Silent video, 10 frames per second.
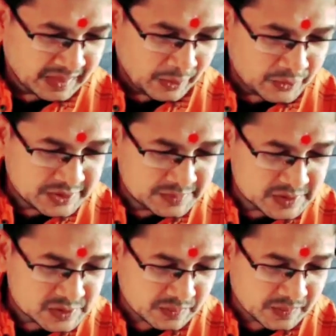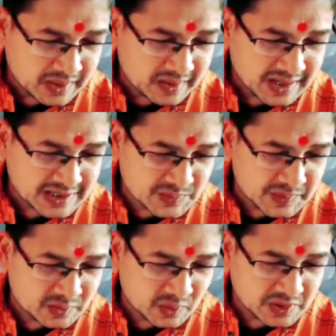How did Mr. Maharana
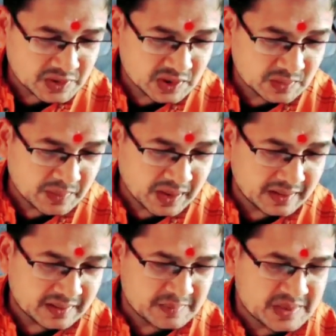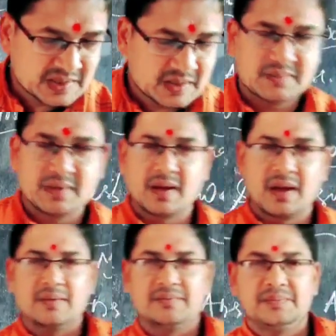explain the reason behind the missing of the
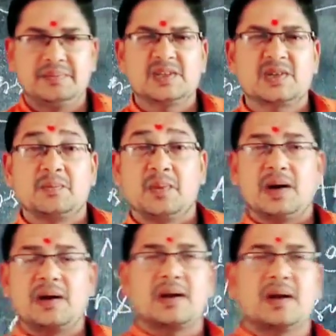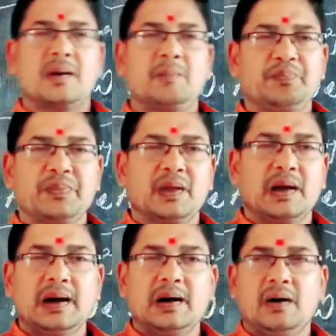cape? Mr. Maharana,
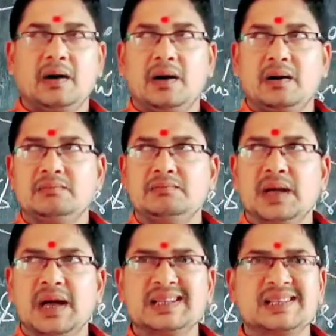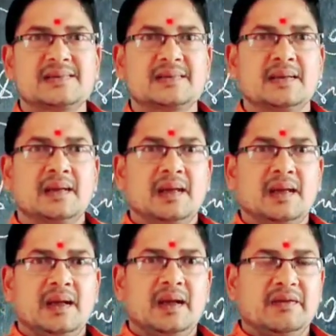as
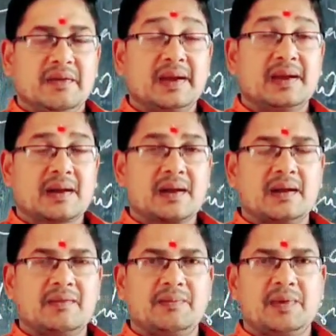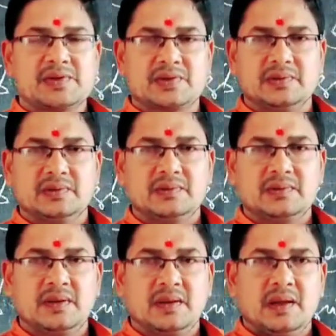a very clever person,
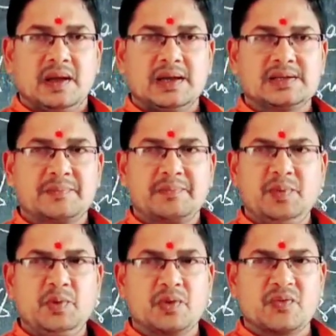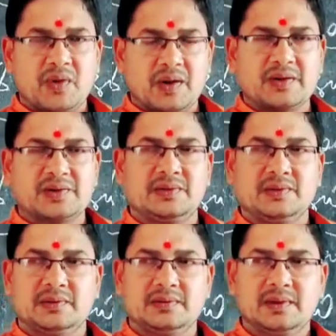as a pure
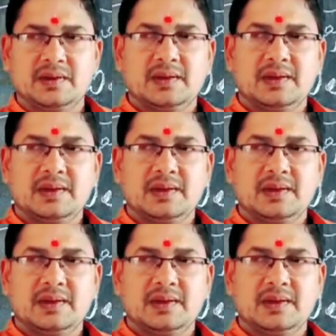politician,